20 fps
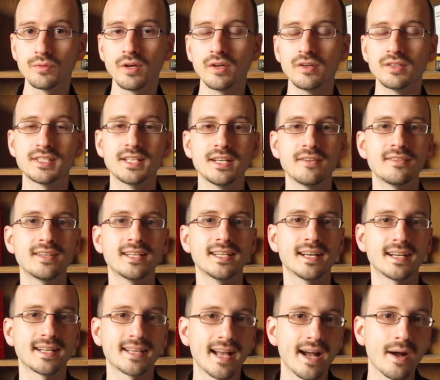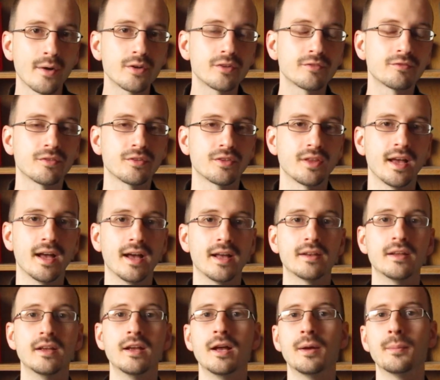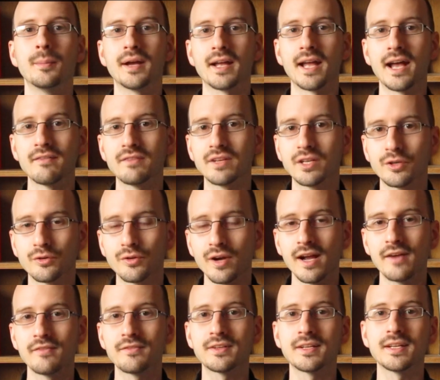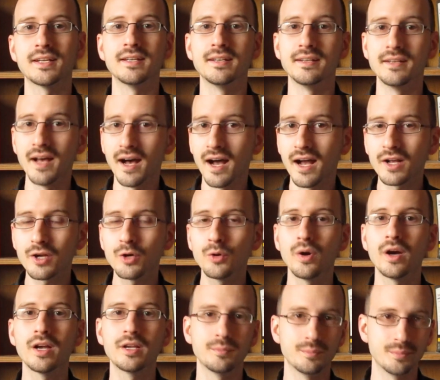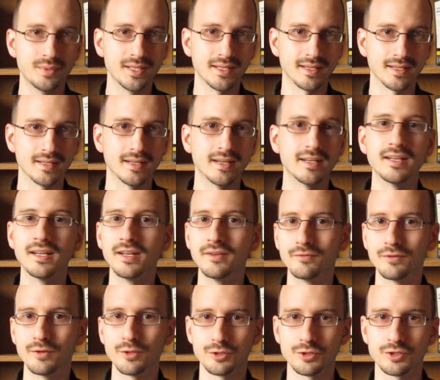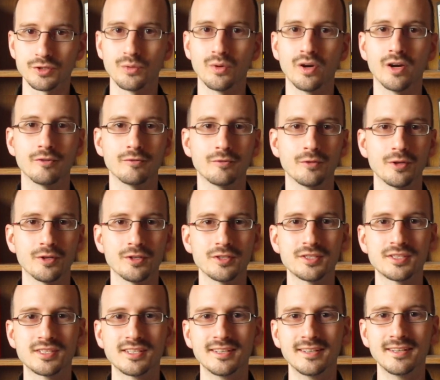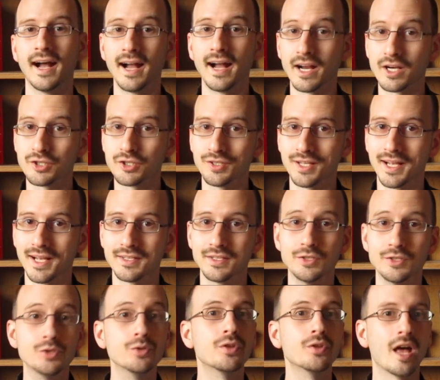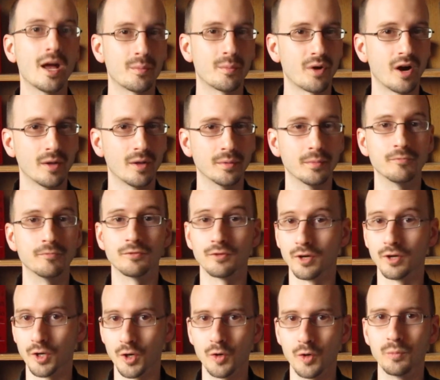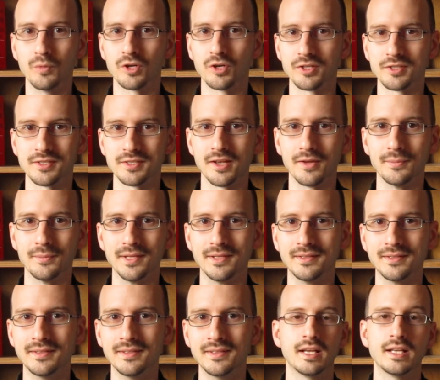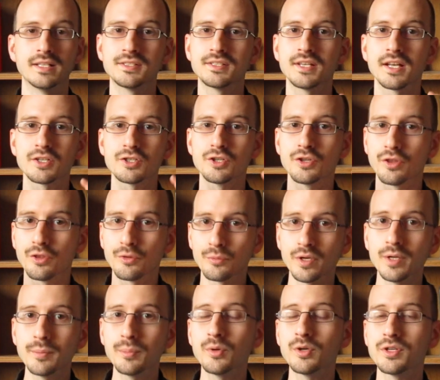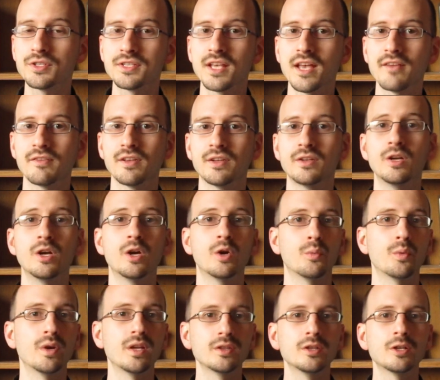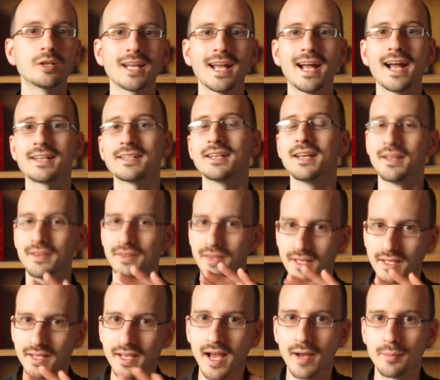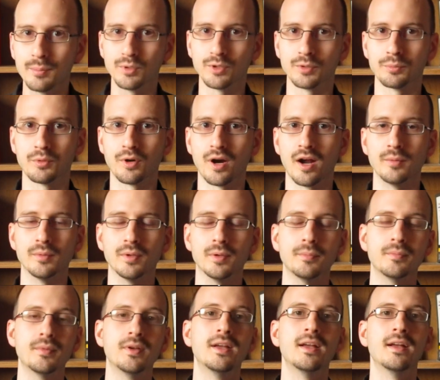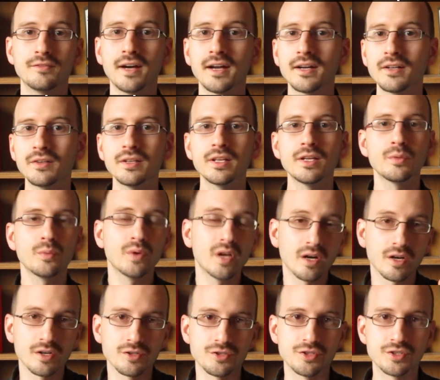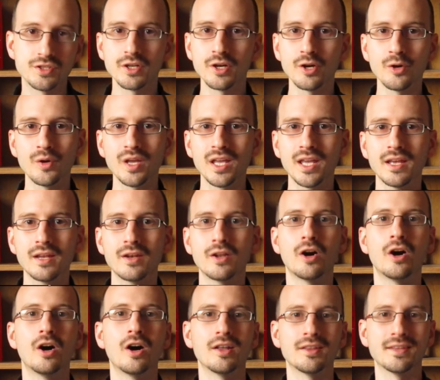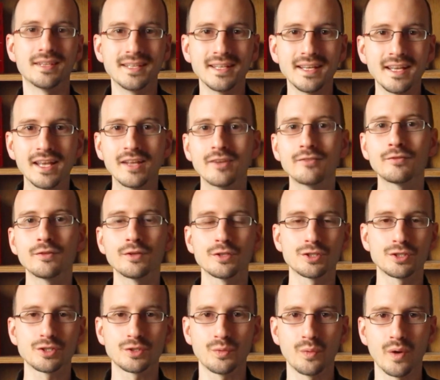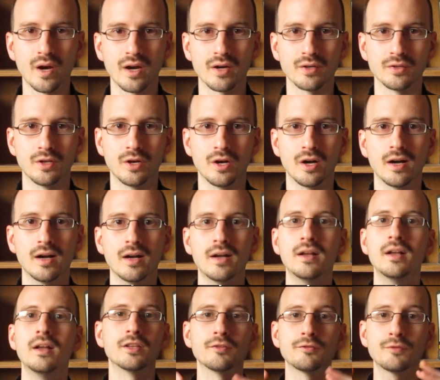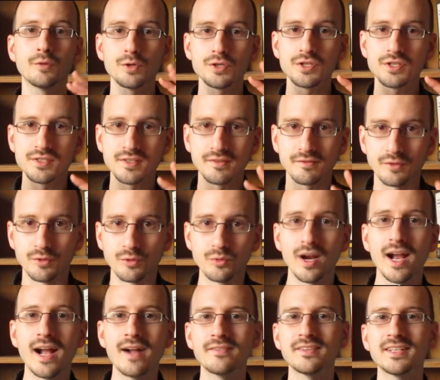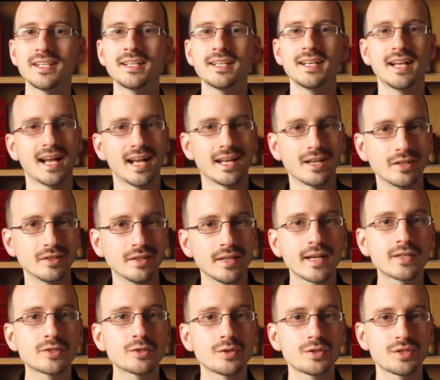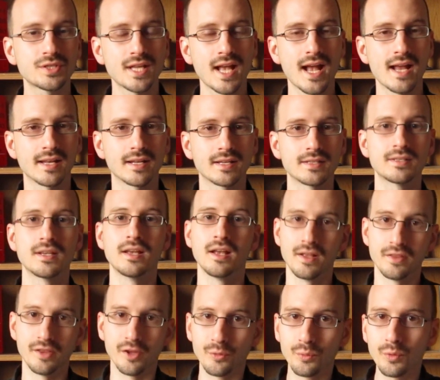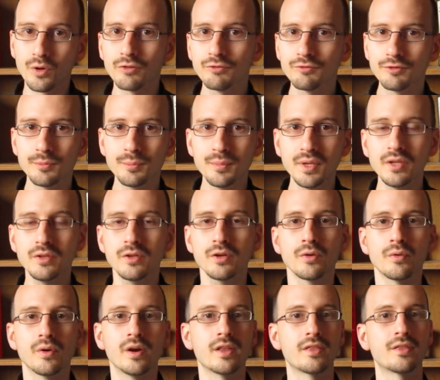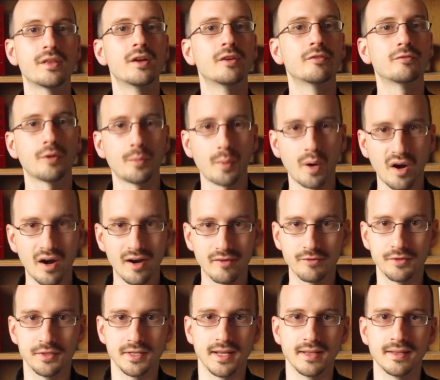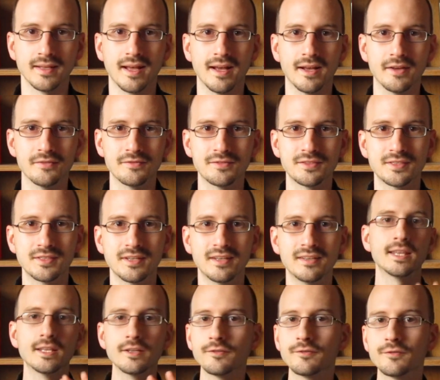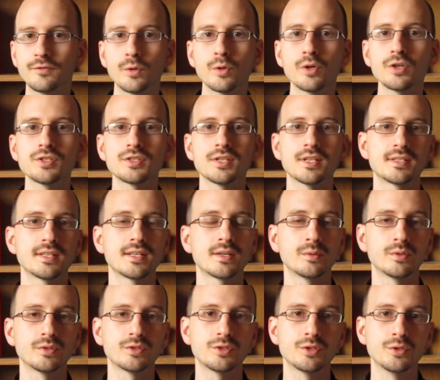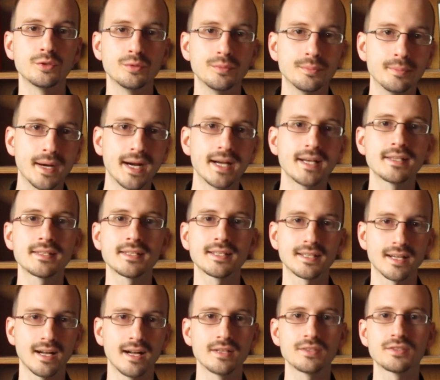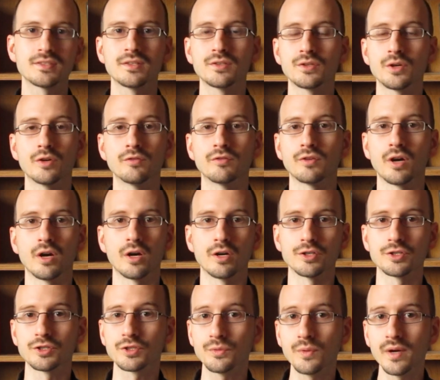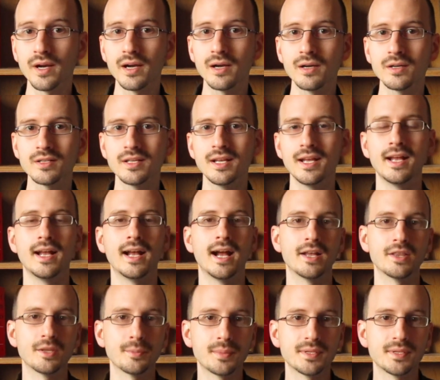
relativity accounted for that by having gravity not quite be an inverse square force. I actually had to do that problem for a homework assignment. In section 3.7, we look at the Kepler problem. Finally, we are zeroing in on the inverse square law, the forces of gravity and electrostatics that we're familiar with from our everyday lives. The force is equal to minus a constant over r squared, and the